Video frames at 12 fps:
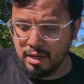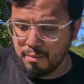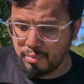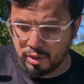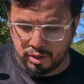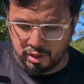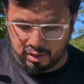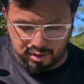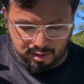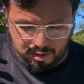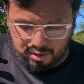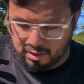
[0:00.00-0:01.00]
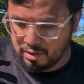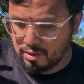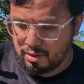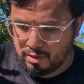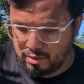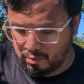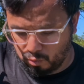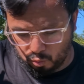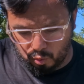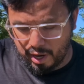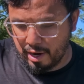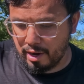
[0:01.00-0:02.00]
but
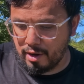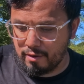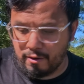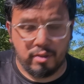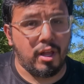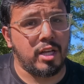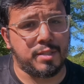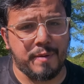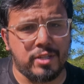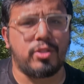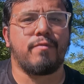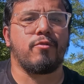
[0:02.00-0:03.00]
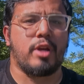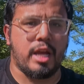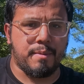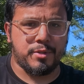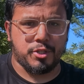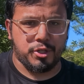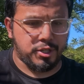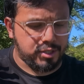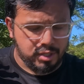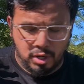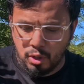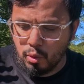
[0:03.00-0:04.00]
especially for amateurs,
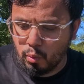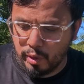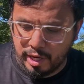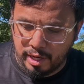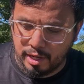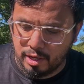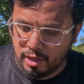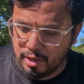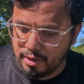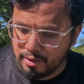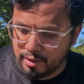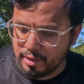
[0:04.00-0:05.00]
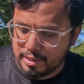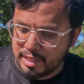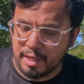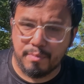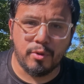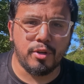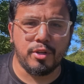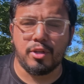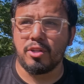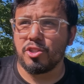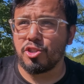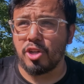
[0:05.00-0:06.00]
where the Teebird
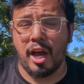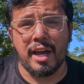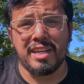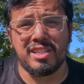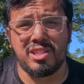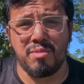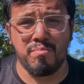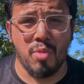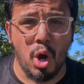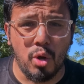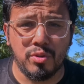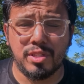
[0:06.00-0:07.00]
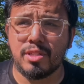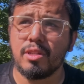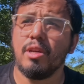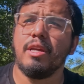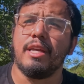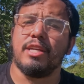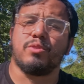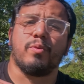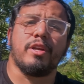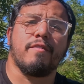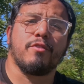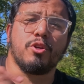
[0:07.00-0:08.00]
shines the most is
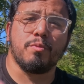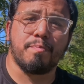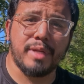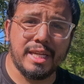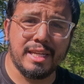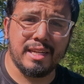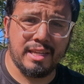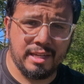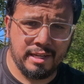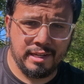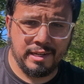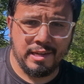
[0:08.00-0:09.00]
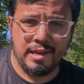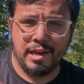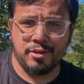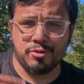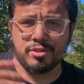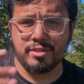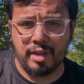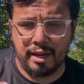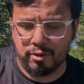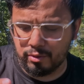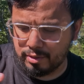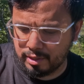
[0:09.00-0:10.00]
whenever you beat it in and you
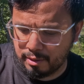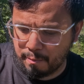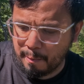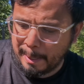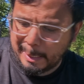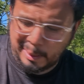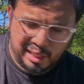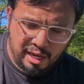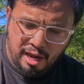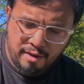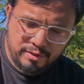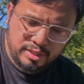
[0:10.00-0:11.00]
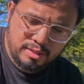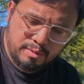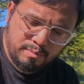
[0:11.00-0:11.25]
cycle them. Like I have this